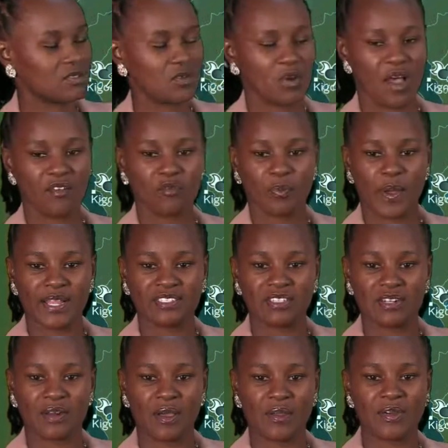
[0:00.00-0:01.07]
to have partly
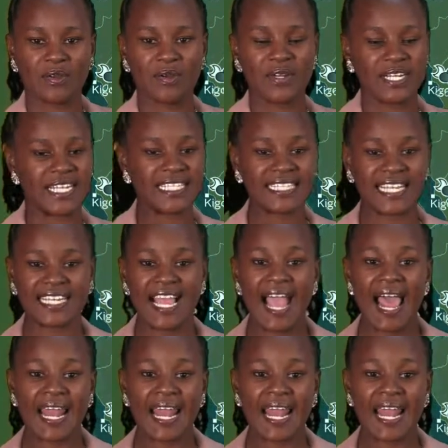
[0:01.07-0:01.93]
cloudy condition,